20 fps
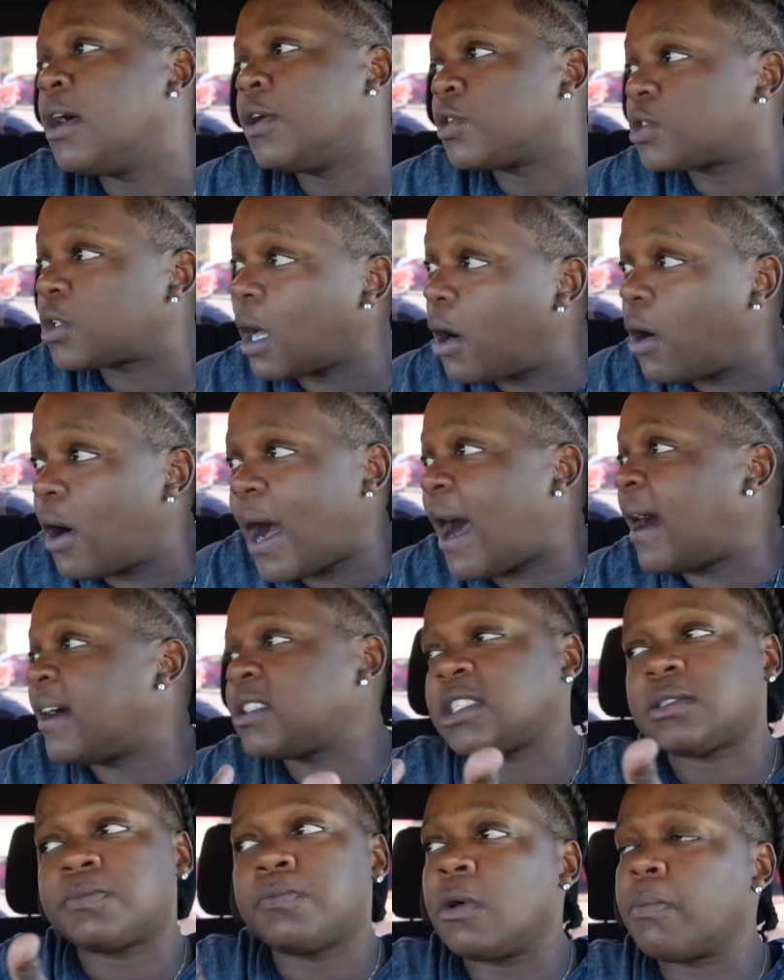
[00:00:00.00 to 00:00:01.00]
So I
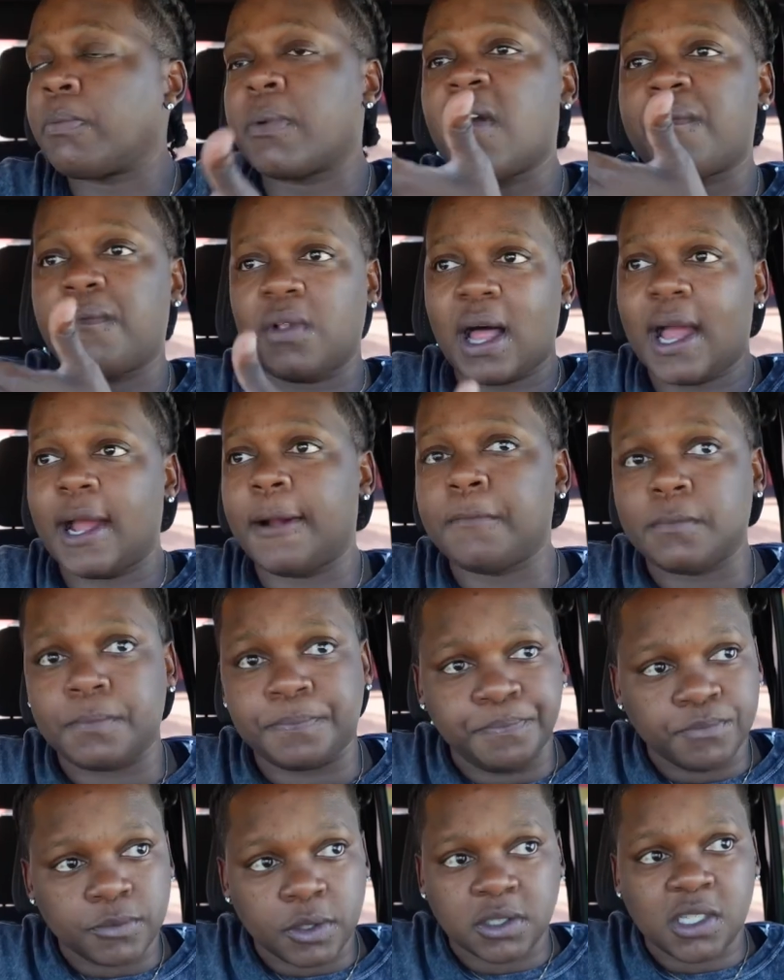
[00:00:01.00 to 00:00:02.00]
just book me a flight
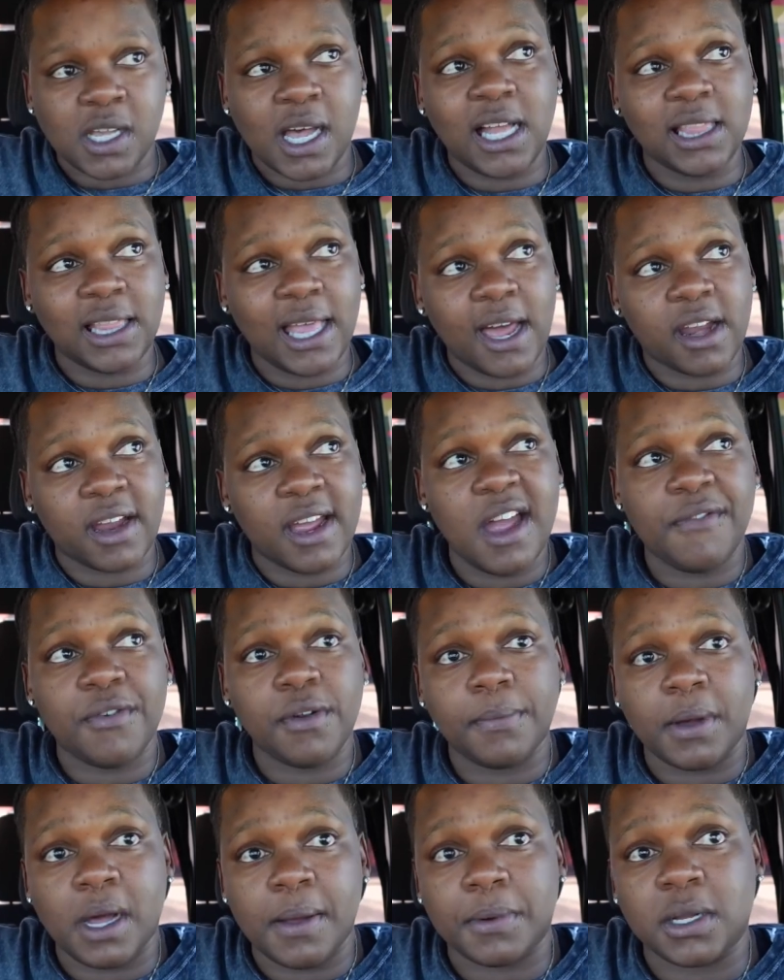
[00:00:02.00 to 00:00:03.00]
to Atlanta every
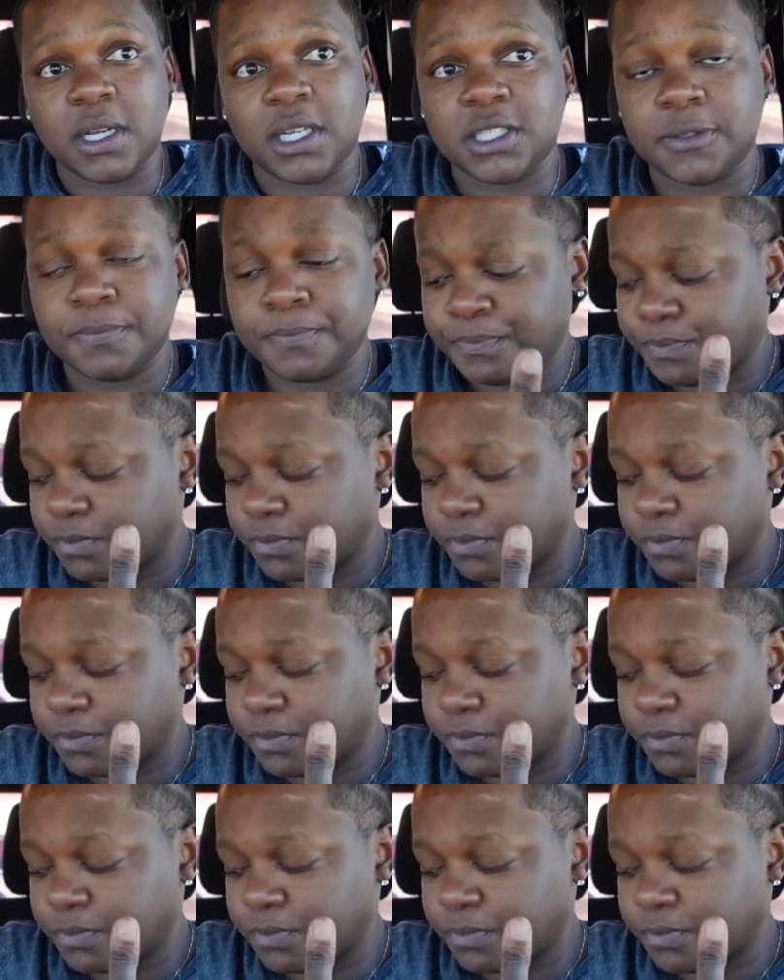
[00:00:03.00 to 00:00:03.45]
month, because